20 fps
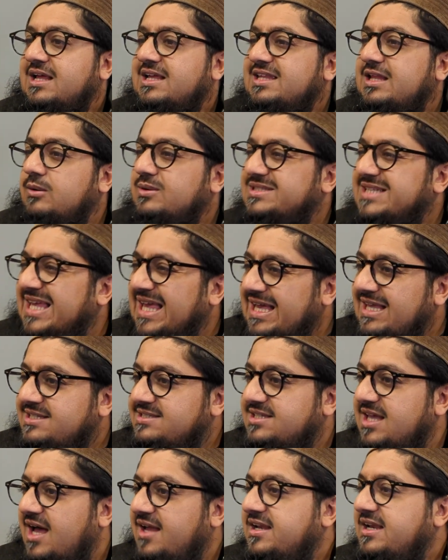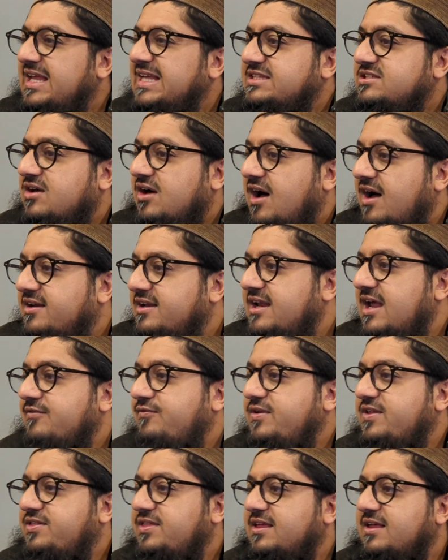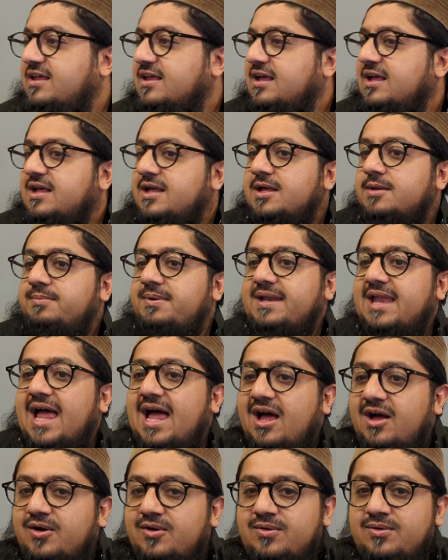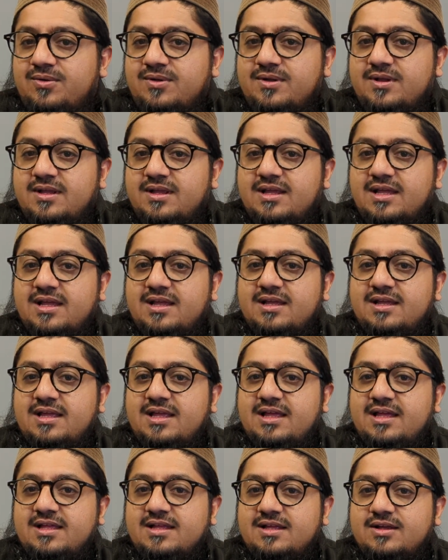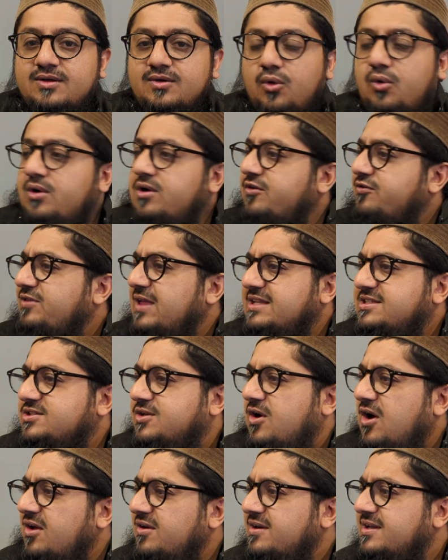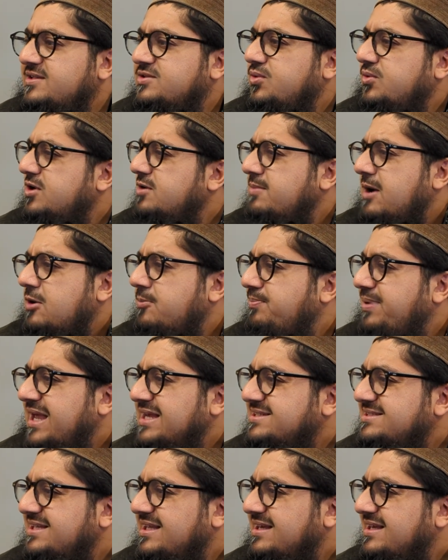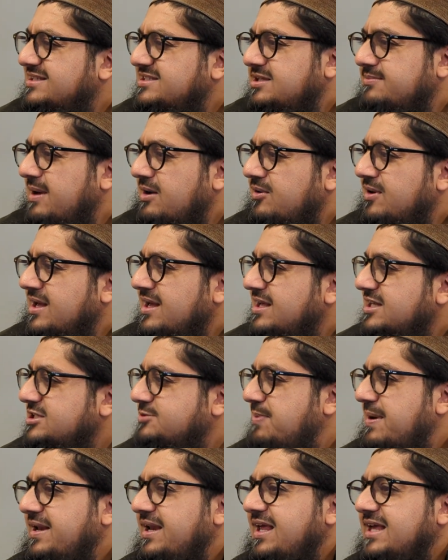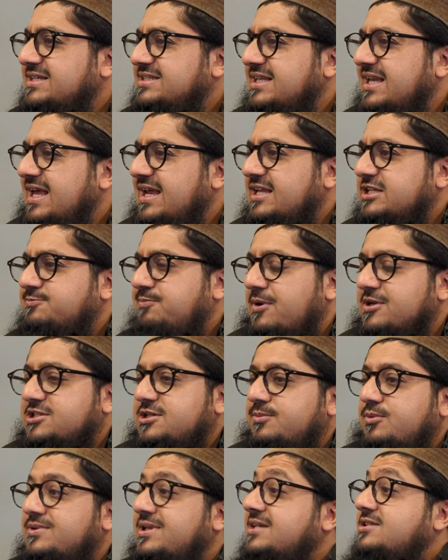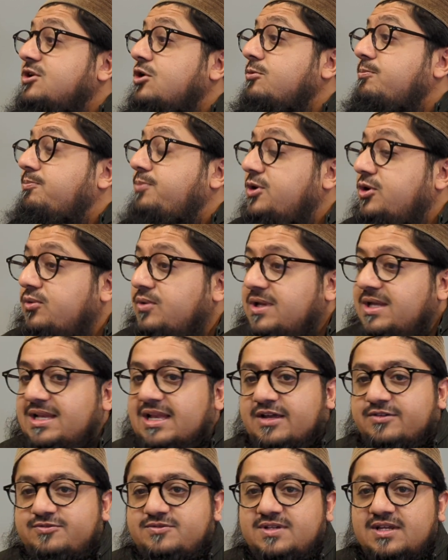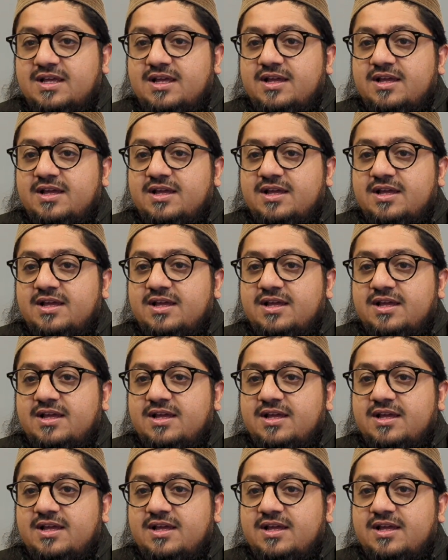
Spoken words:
There was ihsan and itqal in everything. But now, all of that's gone. It's all about plastic. It's about spending as little as possible. There's no beauty left.